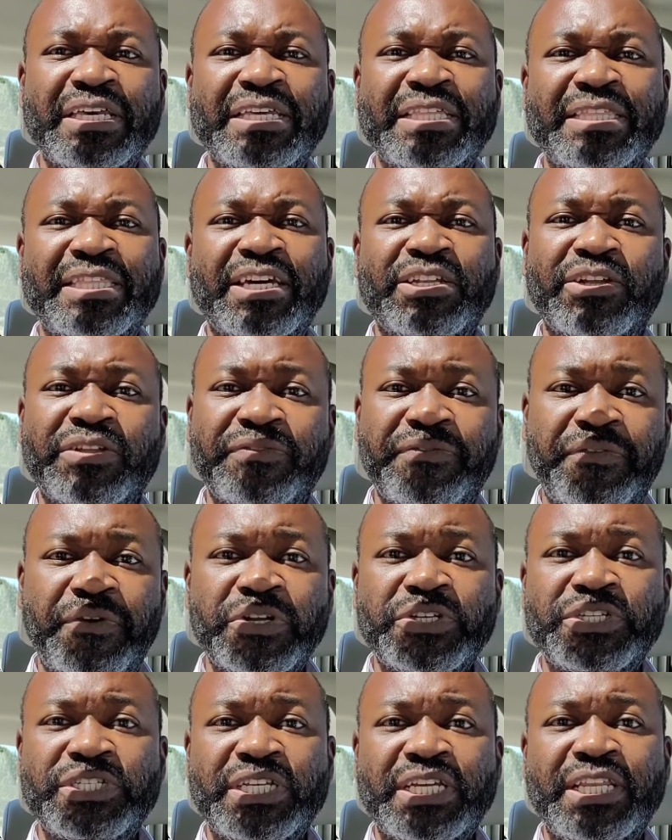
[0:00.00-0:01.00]
then
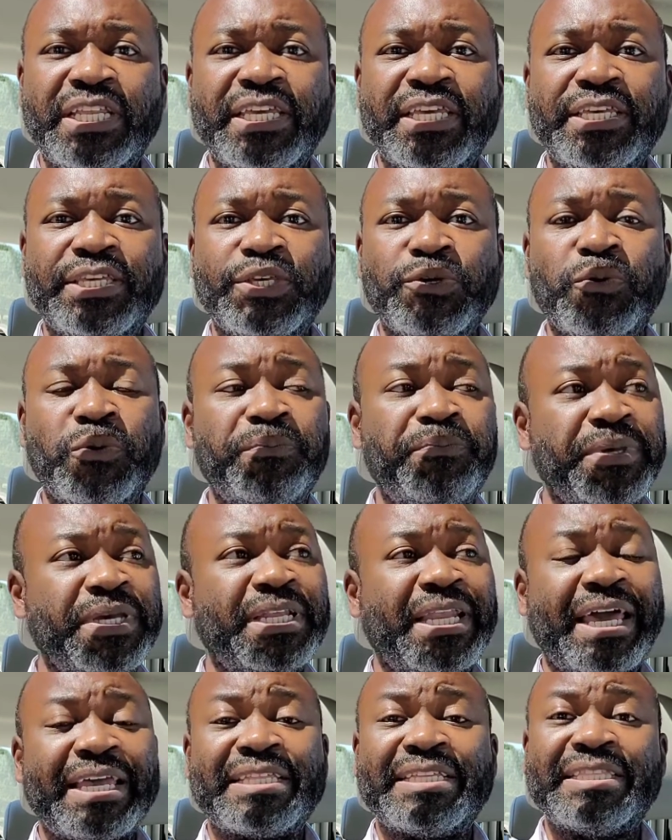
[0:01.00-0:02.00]
unfortunately, you will be
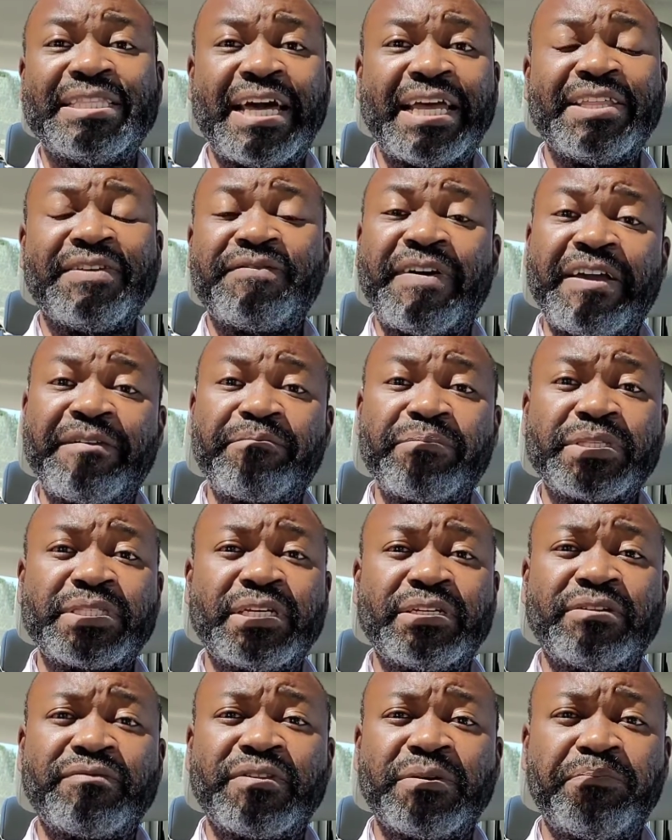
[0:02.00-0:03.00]
like the
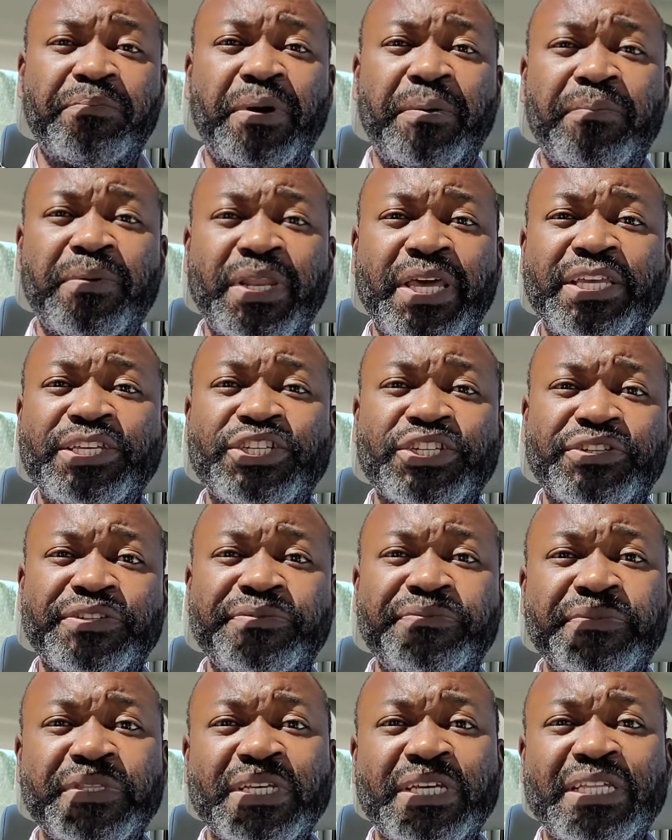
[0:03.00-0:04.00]
95% of the
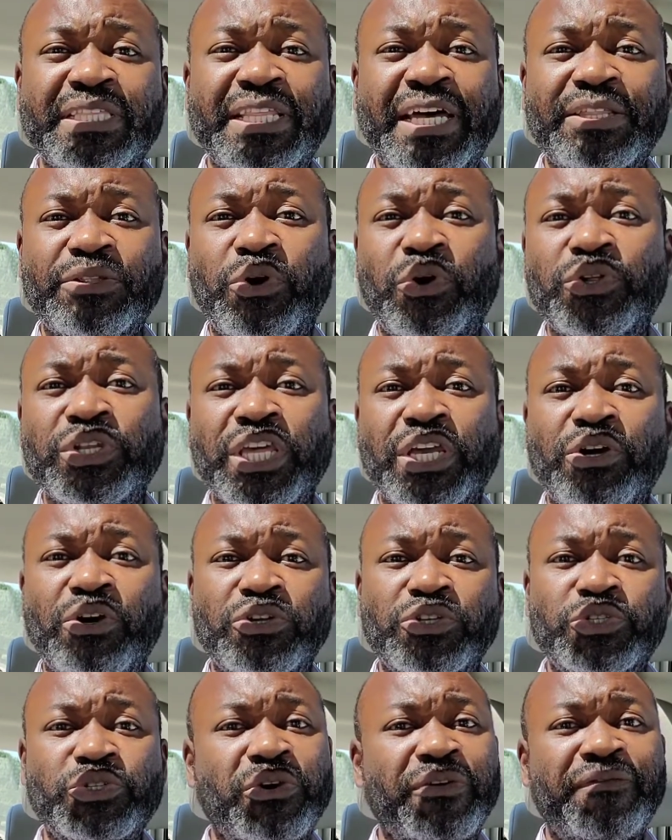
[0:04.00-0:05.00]
population that only
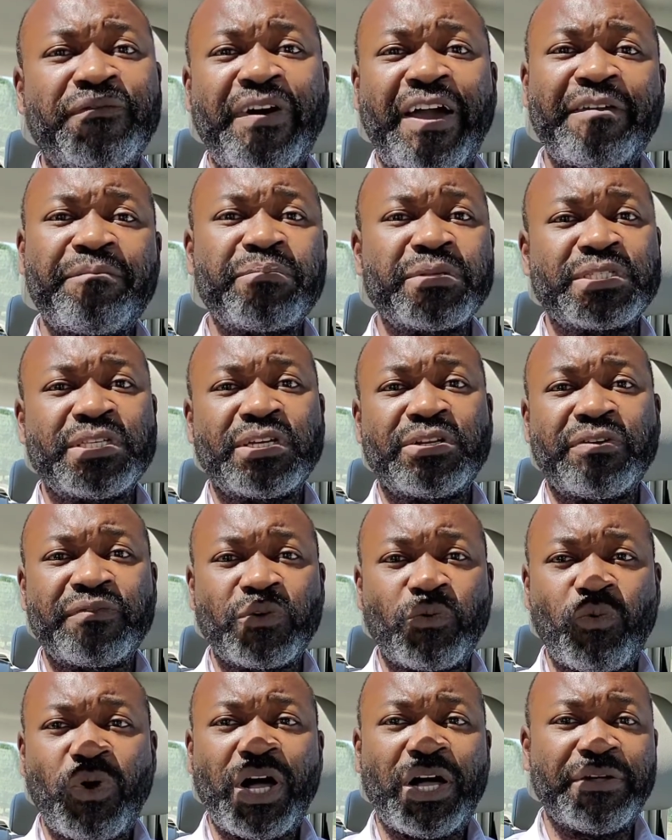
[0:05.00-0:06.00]
control 5% of
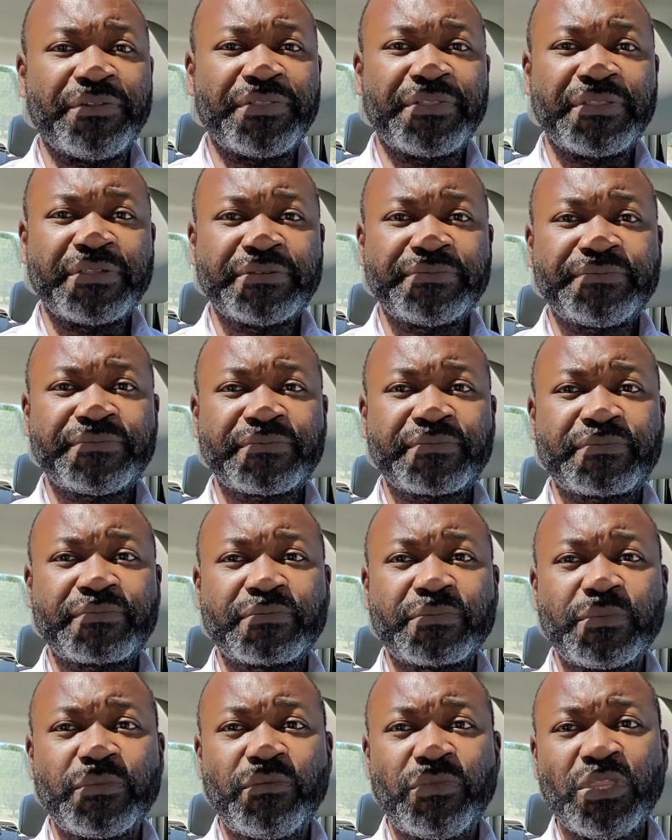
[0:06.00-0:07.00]
the
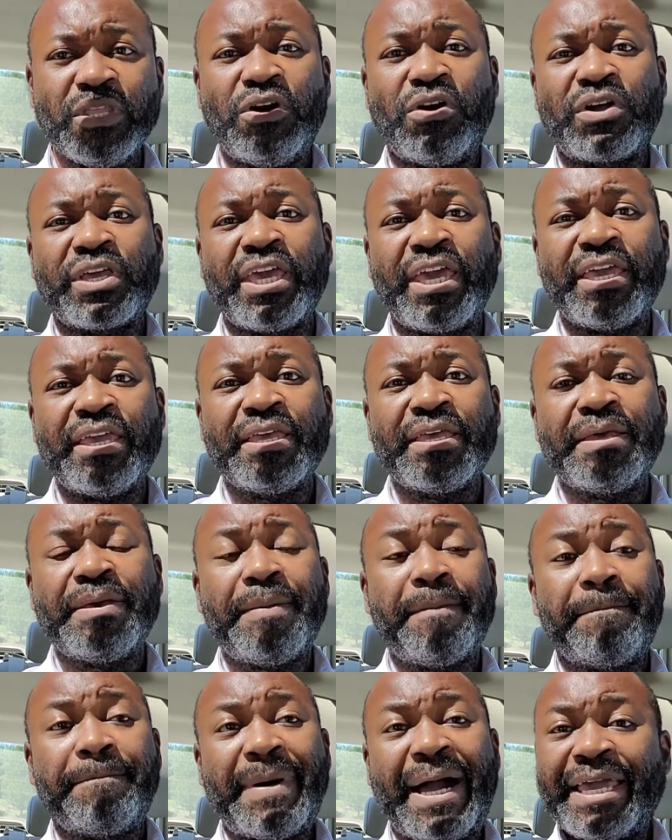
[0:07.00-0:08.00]
wealth, okay?
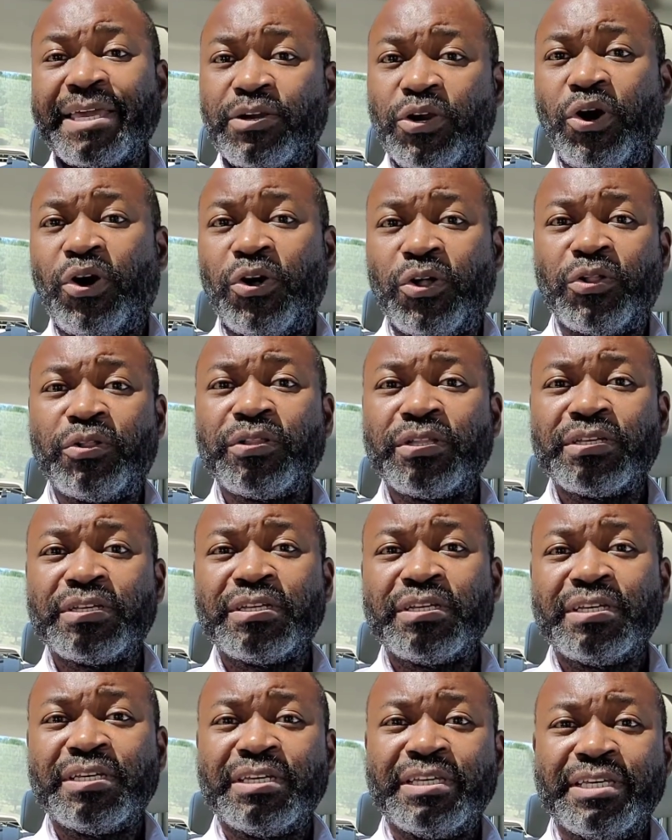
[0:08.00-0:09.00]
My goal
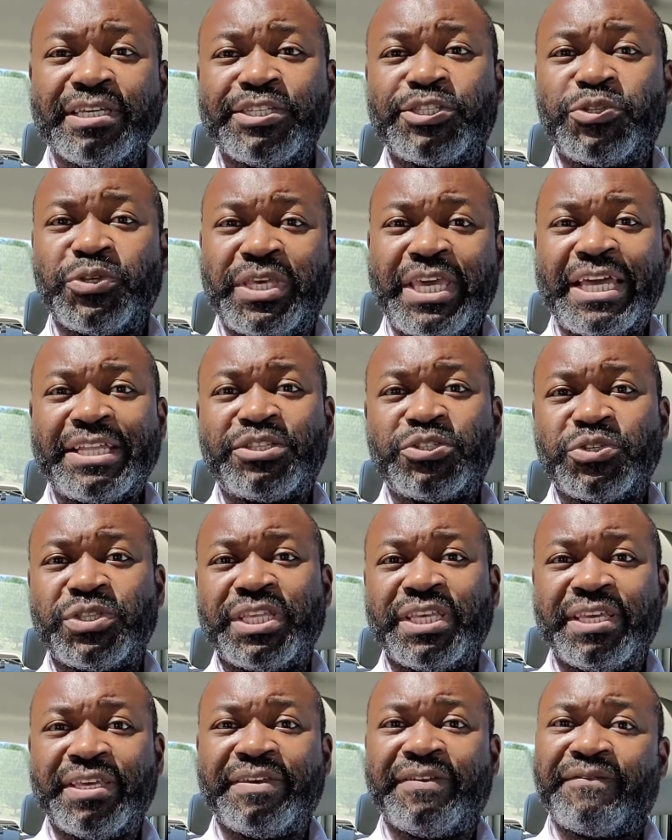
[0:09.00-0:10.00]
is to get to
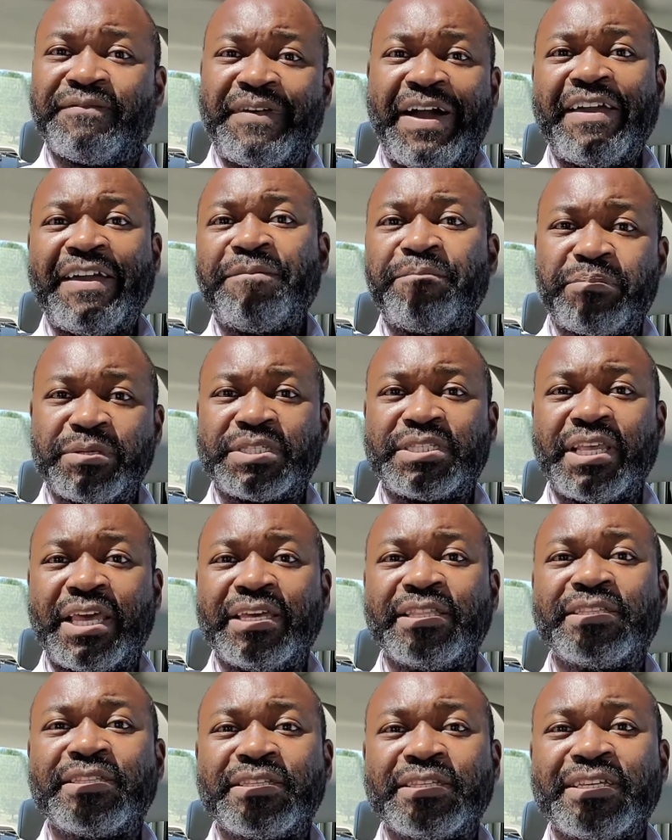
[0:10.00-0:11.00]
the
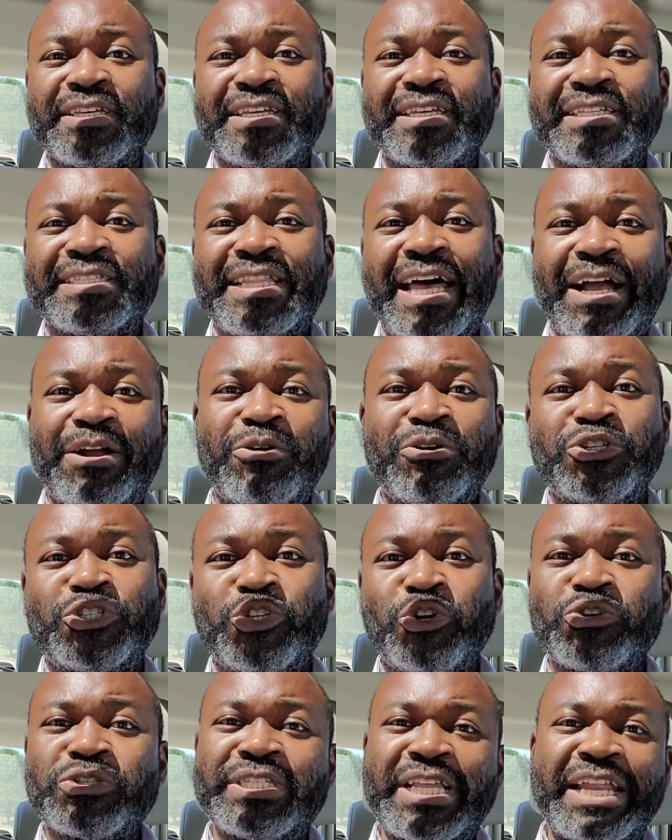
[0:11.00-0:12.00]
5% that
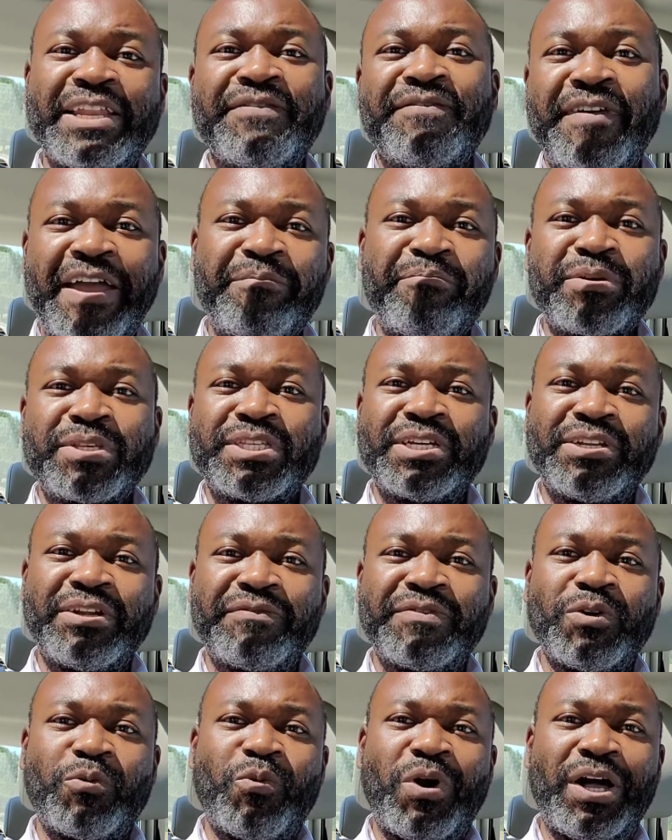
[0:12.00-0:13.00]
controls 95%
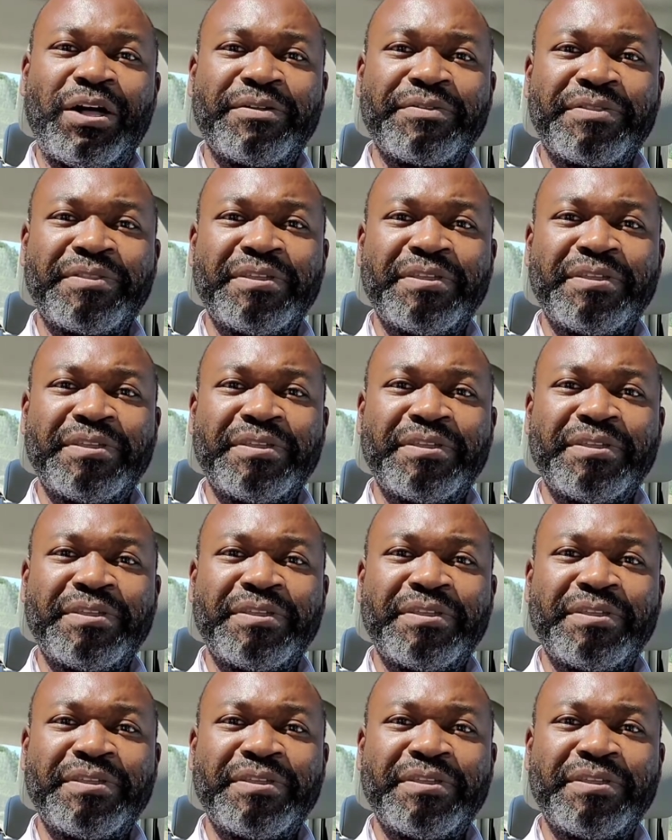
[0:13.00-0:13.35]
of the wealth,